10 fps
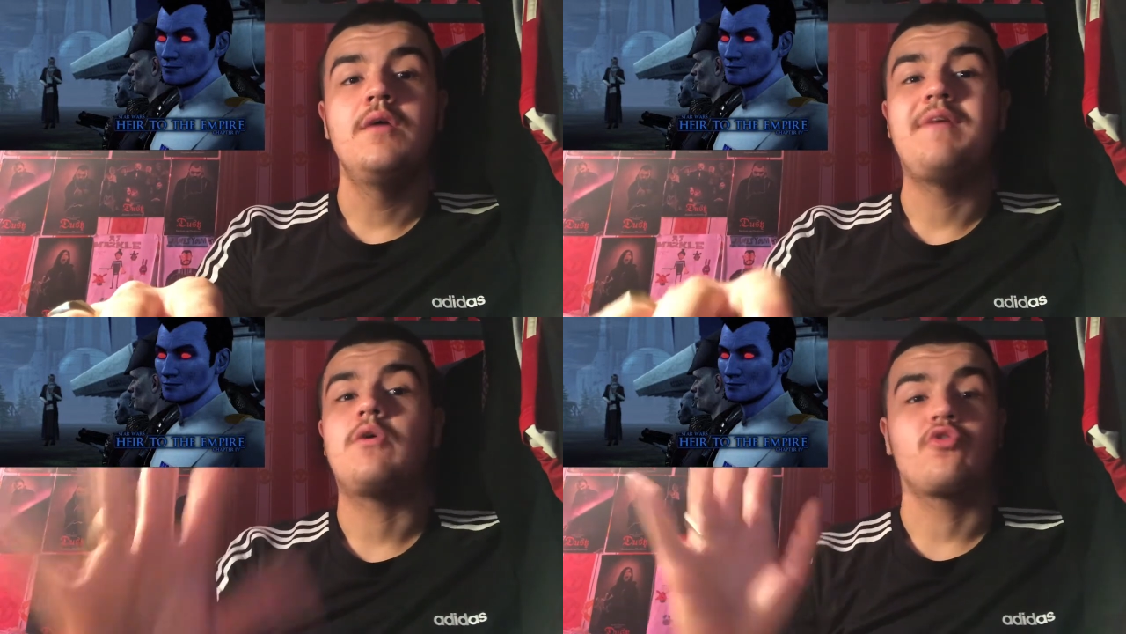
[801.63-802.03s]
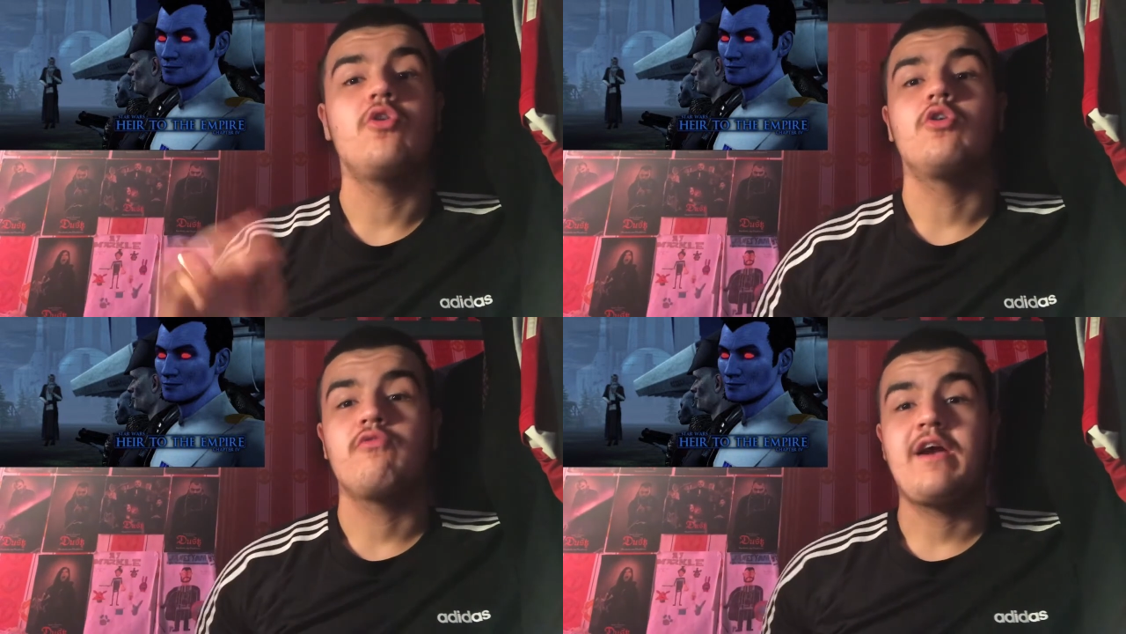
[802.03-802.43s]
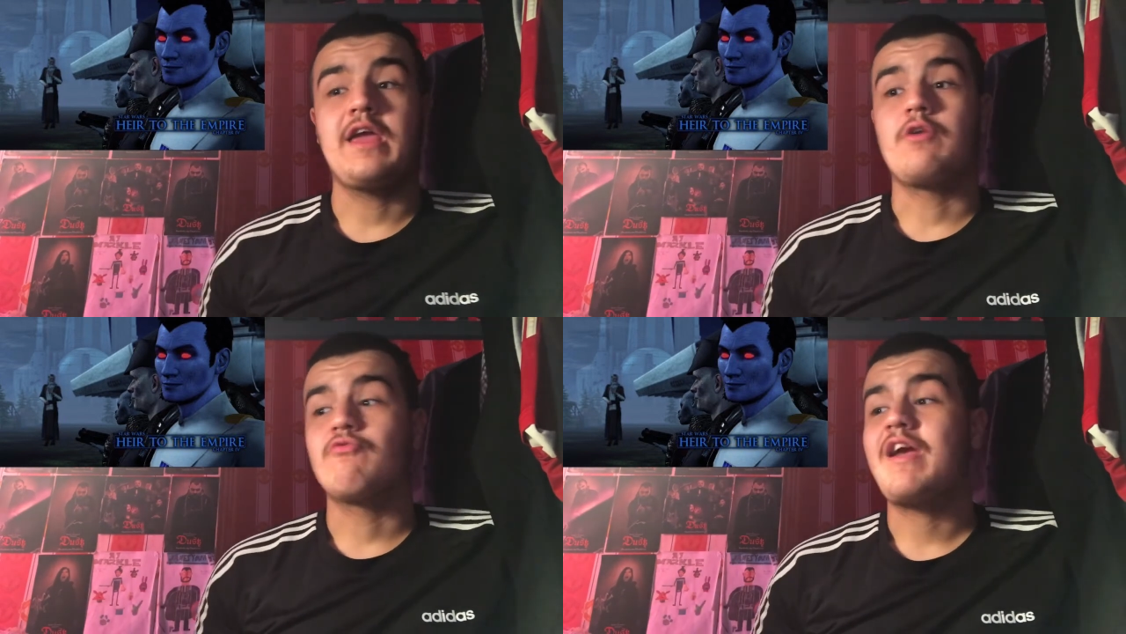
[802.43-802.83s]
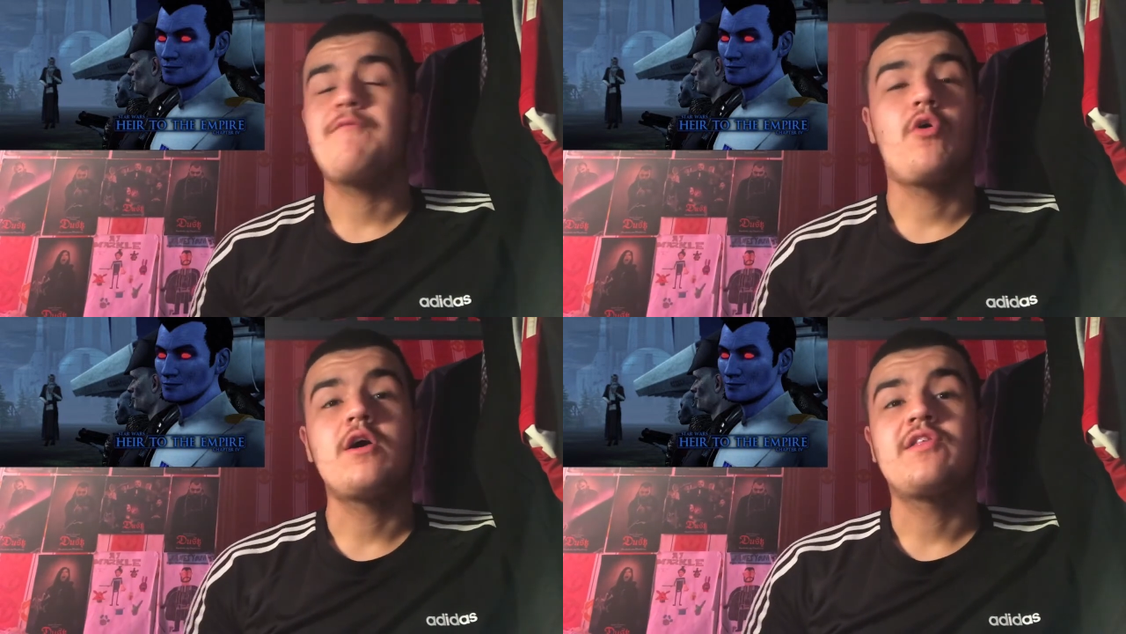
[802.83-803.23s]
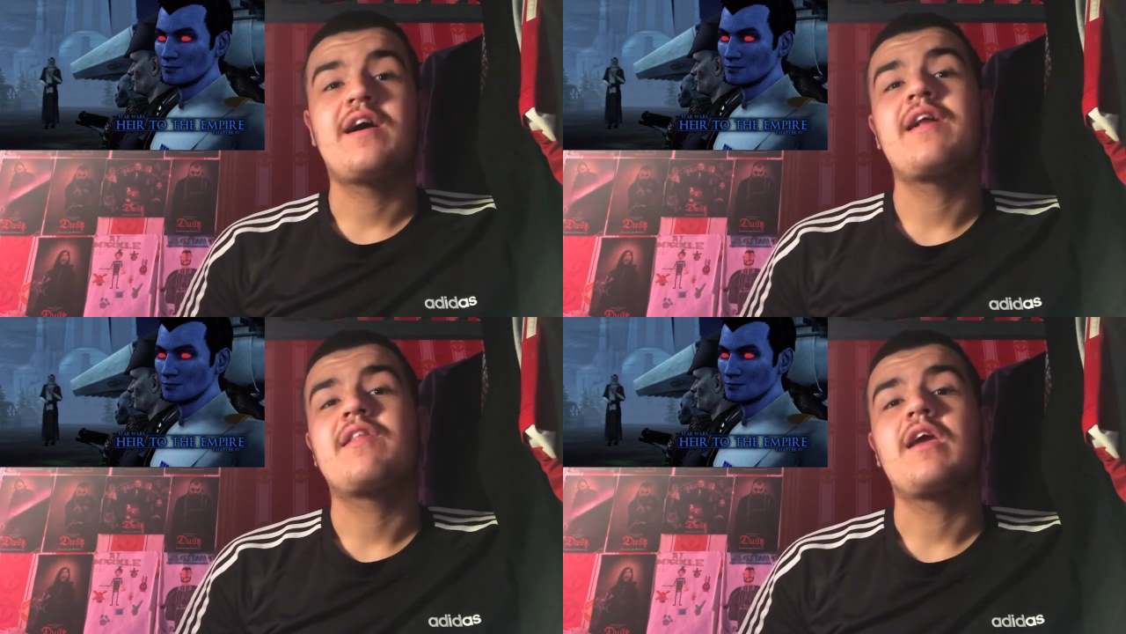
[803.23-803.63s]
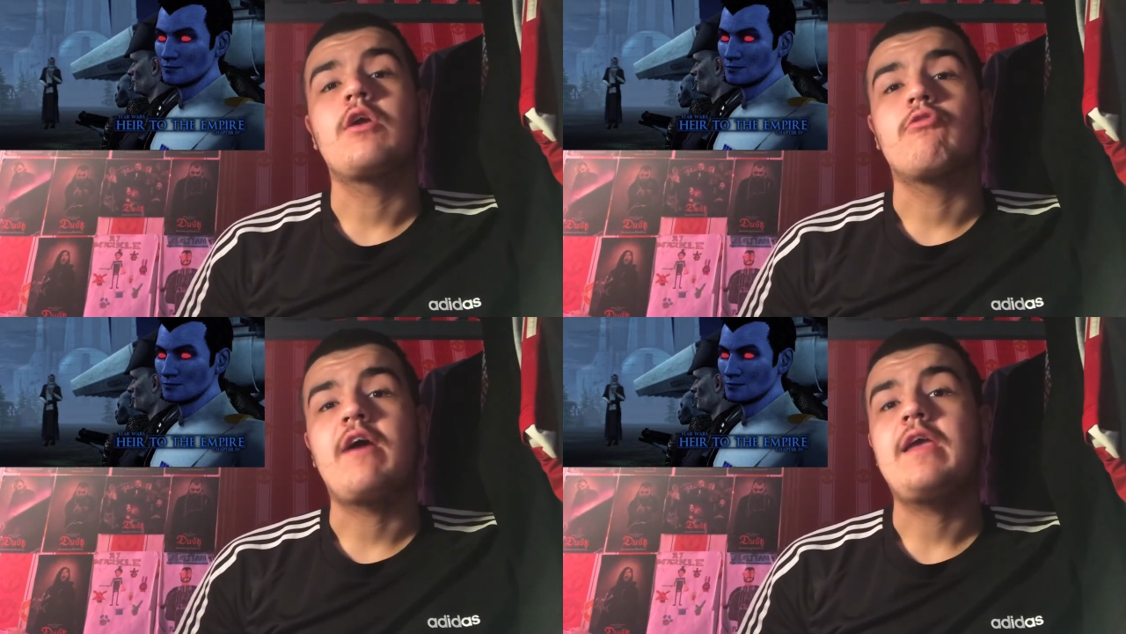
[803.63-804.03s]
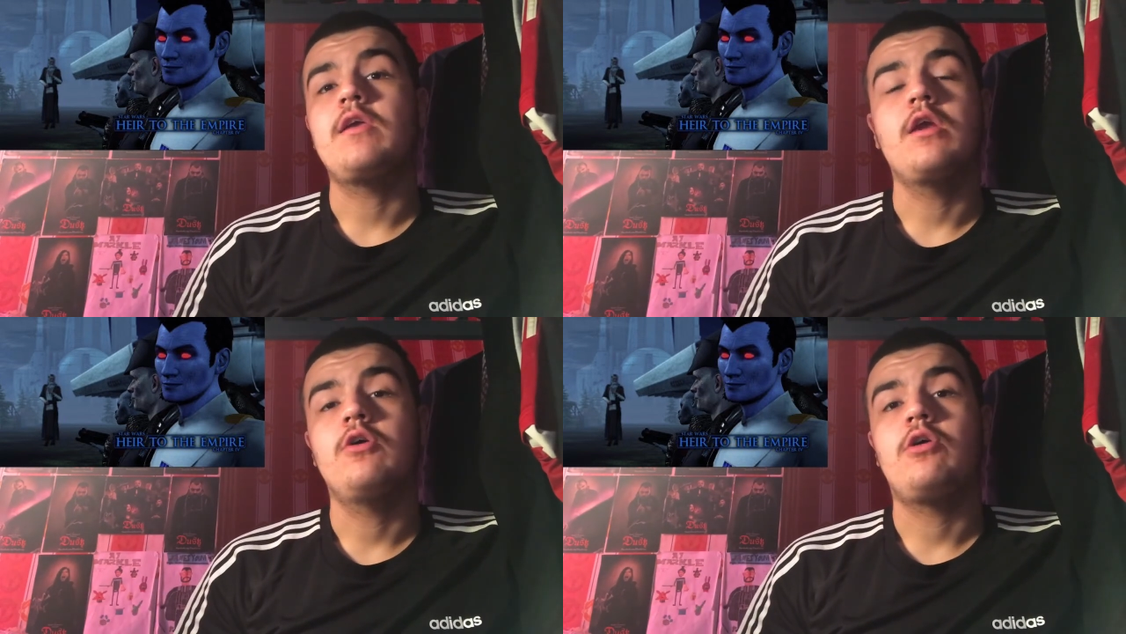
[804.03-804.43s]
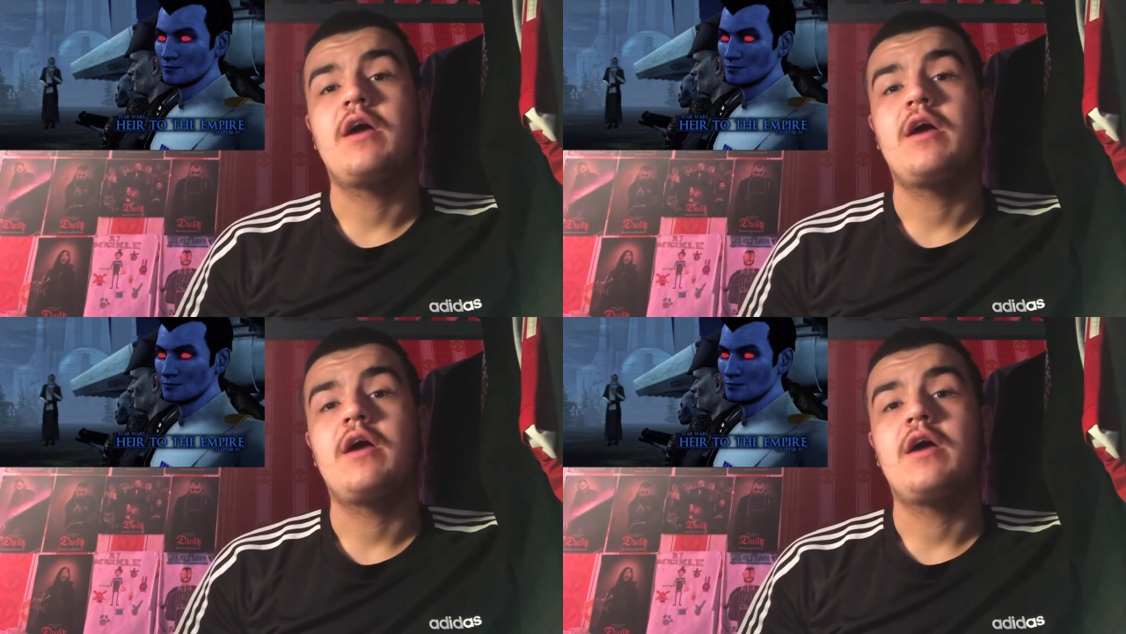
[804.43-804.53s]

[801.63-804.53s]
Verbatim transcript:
Speaker 1: That was so great. Great voice acting, great, you know,